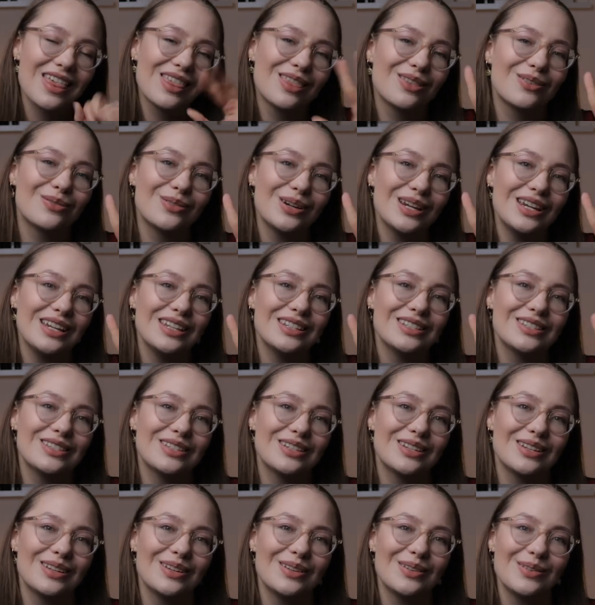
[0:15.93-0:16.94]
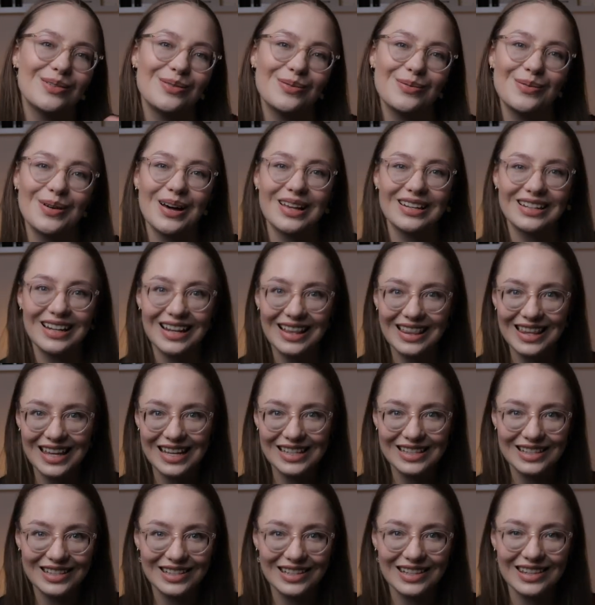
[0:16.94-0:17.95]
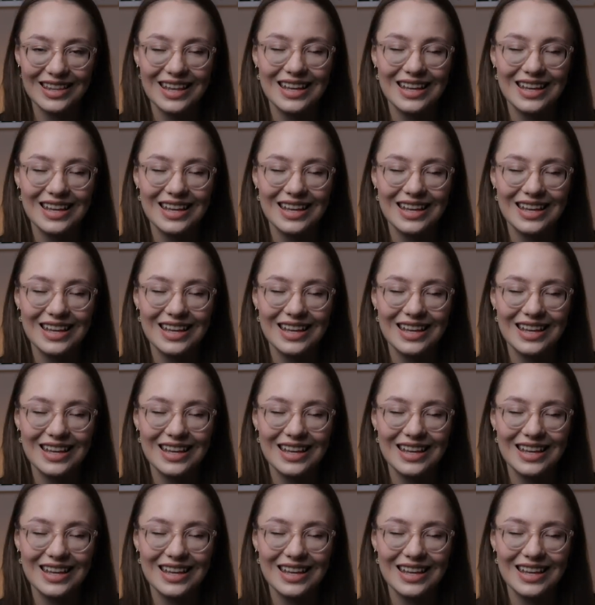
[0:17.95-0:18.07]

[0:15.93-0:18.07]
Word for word: Three, two, one, let's do